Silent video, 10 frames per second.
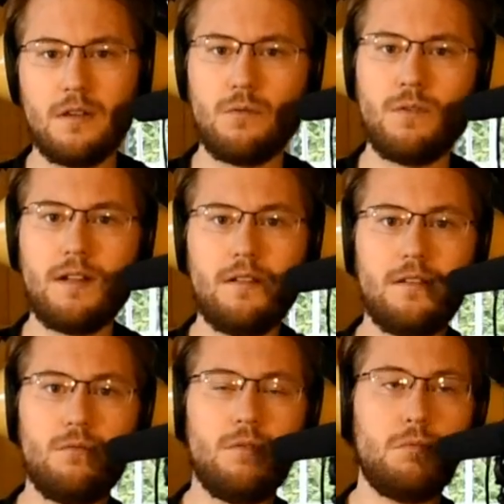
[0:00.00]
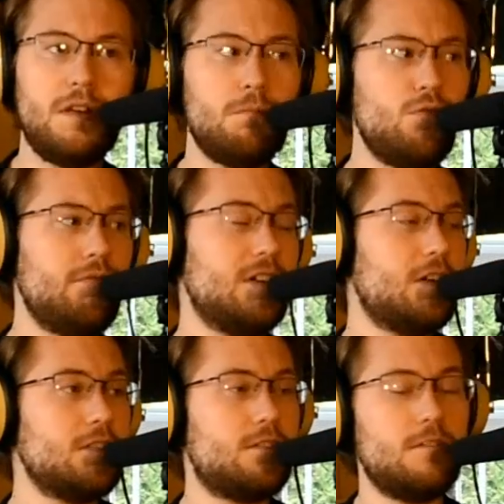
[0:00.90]
Well, when we moved
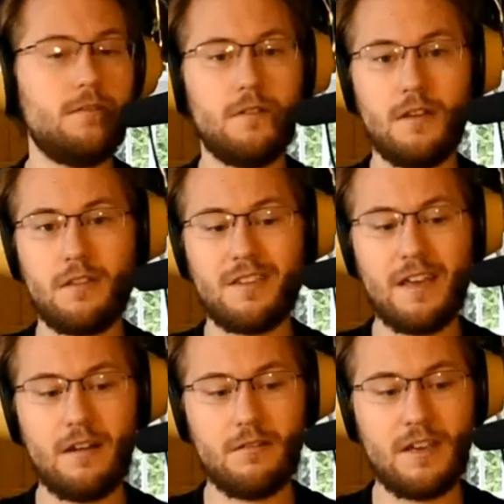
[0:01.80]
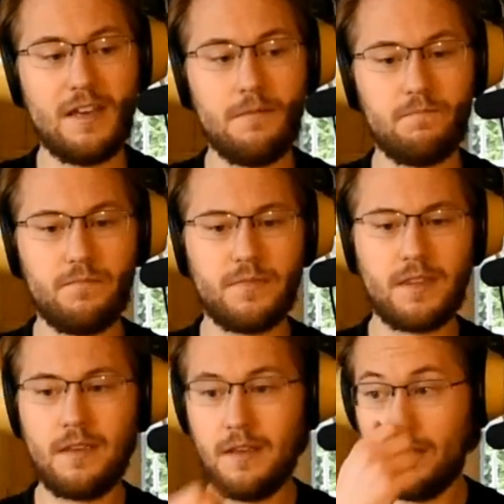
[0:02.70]
on to Saturday,
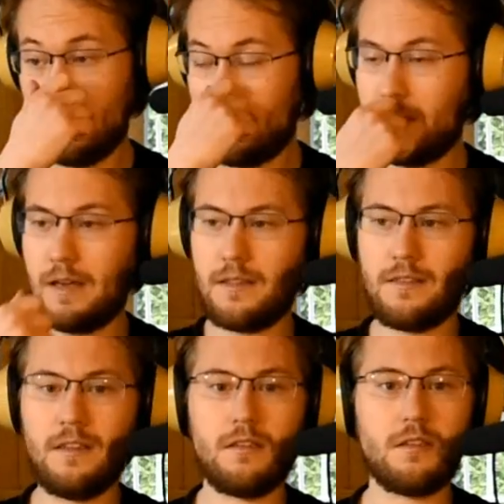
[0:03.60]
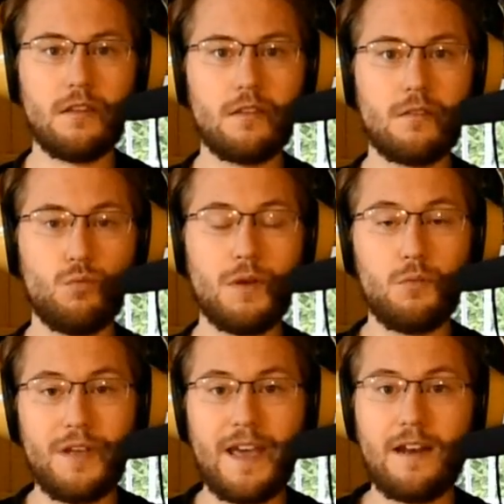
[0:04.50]
this is
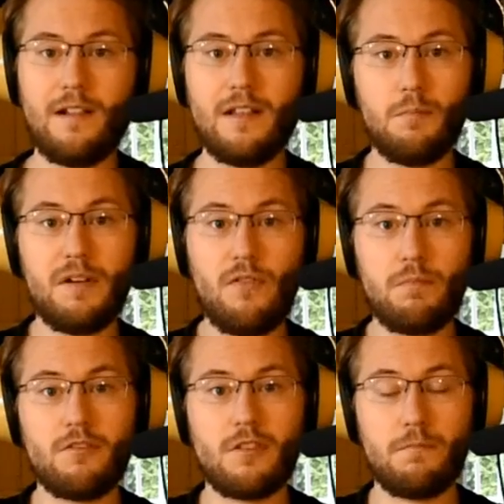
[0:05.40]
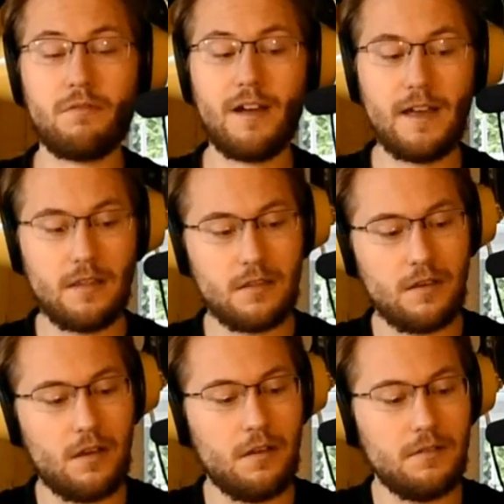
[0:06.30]
when we had a little bit of a surprise.
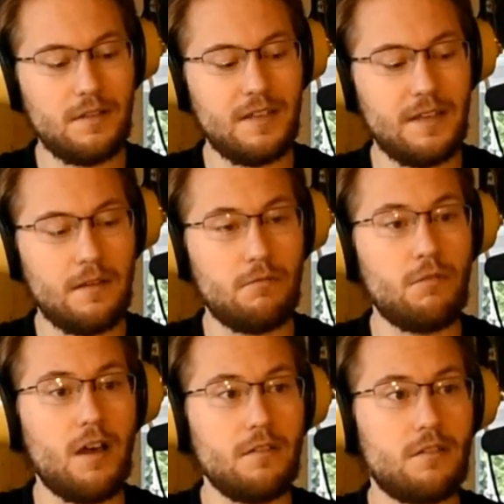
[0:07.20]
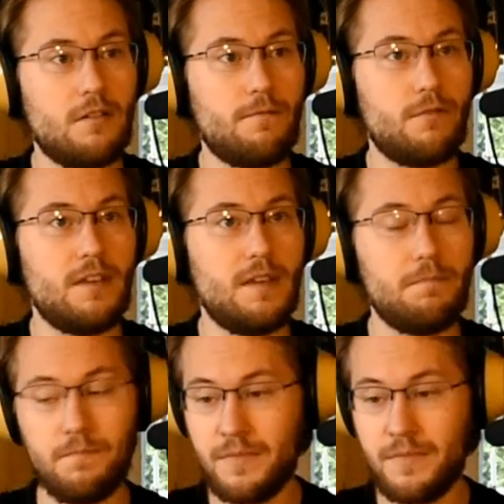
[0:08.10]
On the roster for the